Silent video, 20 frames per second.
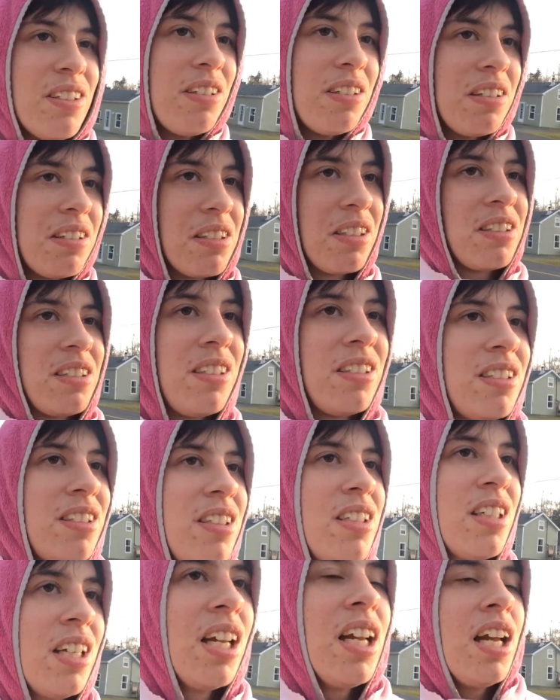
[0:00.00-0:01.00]
huh.
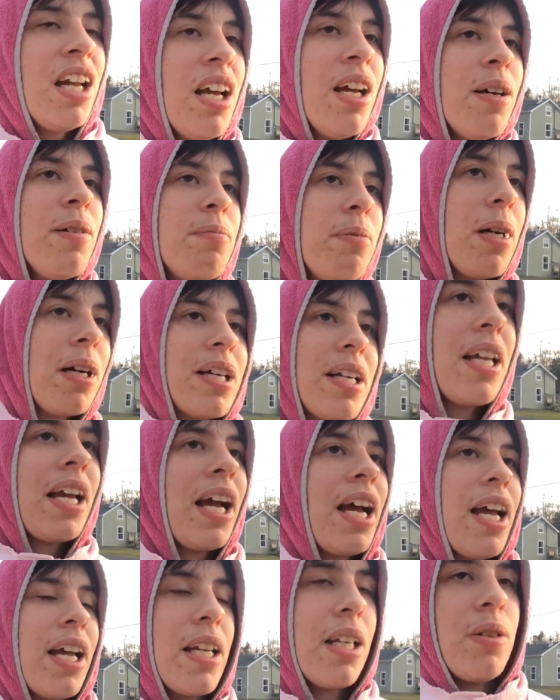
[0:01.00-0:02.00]
but
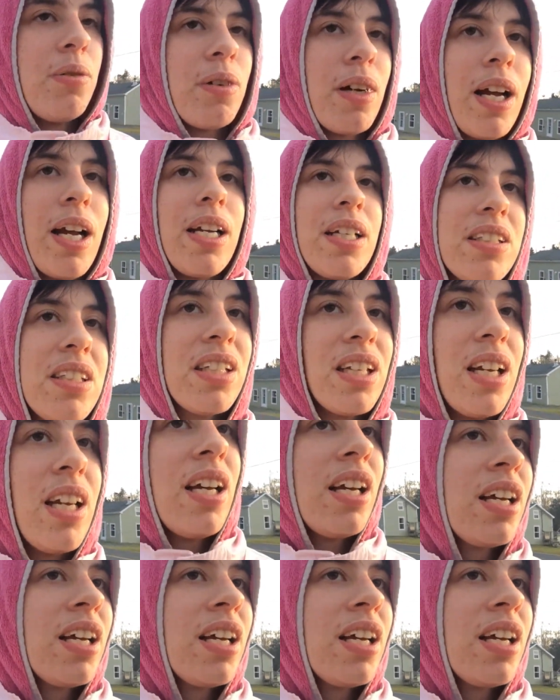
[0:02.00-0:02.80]
yeah, anyways,